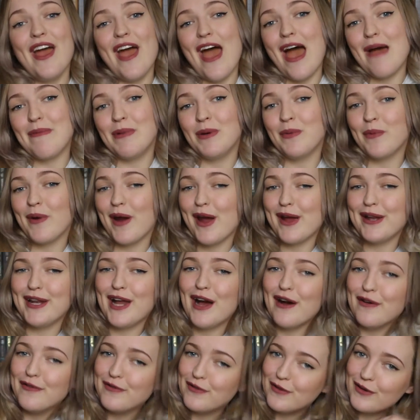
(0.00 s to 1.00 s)
have been wearing
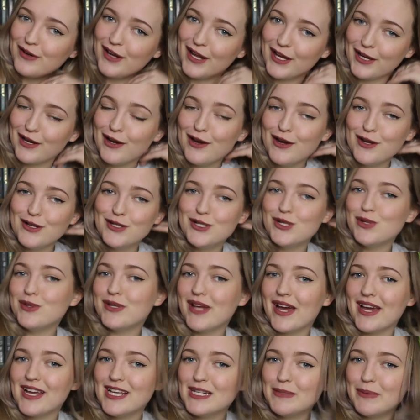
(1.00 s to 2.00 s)
now for like 2
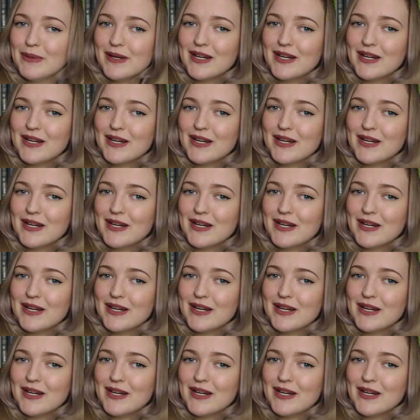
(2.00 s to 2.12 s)
days